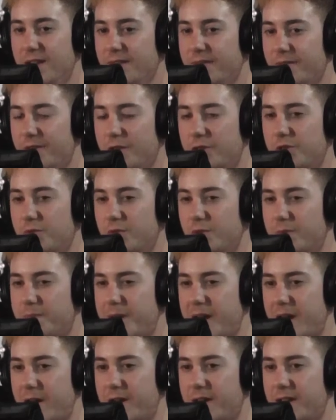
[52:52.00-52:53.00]

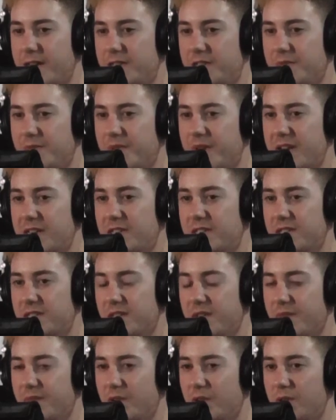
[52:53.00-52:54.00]

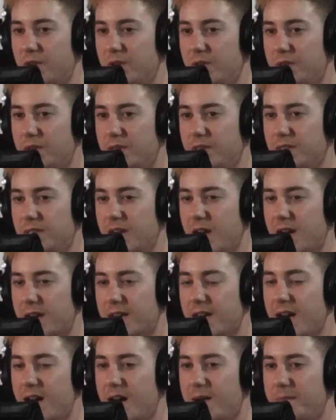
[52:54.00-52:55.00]

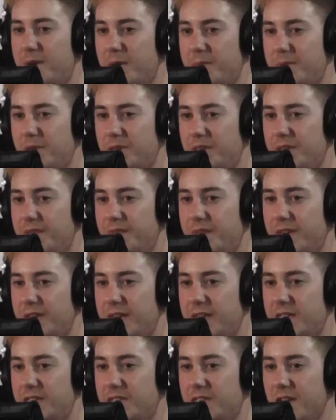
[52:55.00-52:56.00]
virtualparadisefestival.com, I believe it
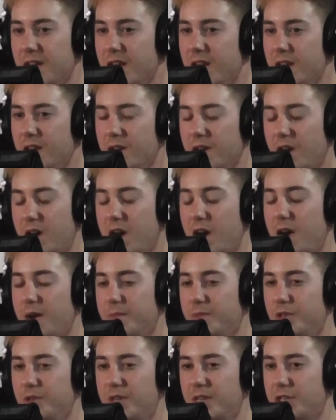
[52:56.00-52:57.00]
is.
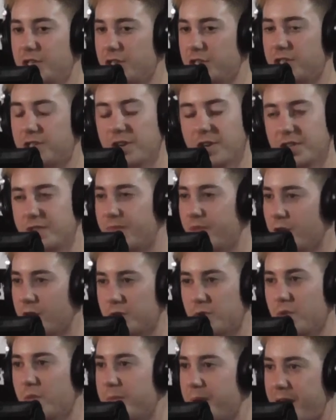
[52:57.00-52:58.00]
You could just search
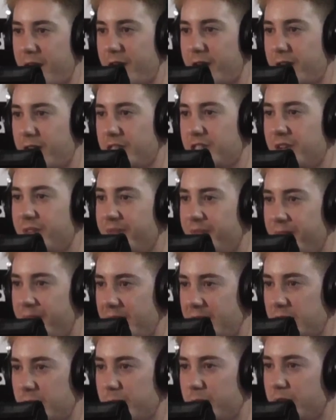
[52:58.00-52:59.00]
Virtual Paradise on
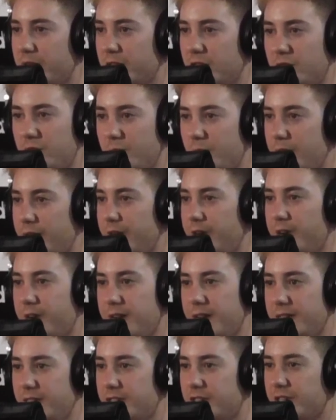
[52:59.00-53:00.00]
Facebook, Twitter,
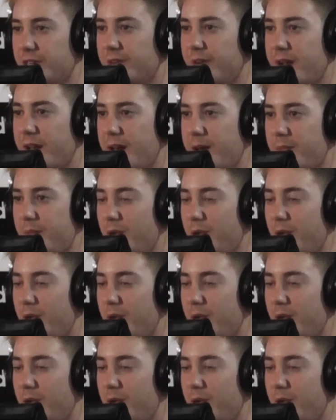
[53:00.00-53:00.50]
Instagram,